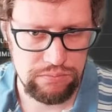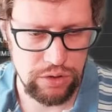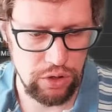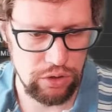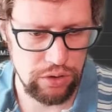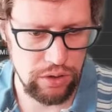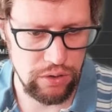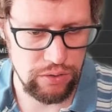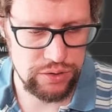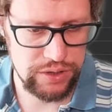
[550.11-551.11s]

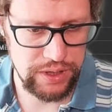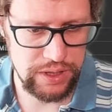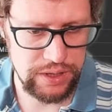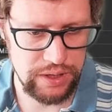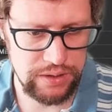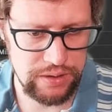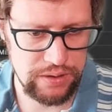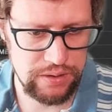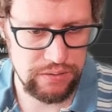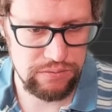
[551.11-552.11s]
localhost
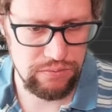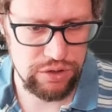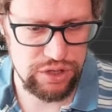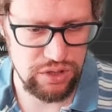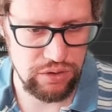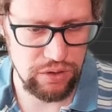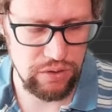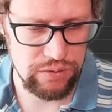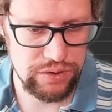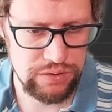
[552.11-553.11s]
8080, or just
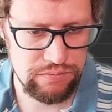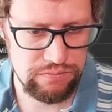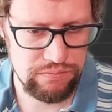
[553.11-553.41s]
localhost.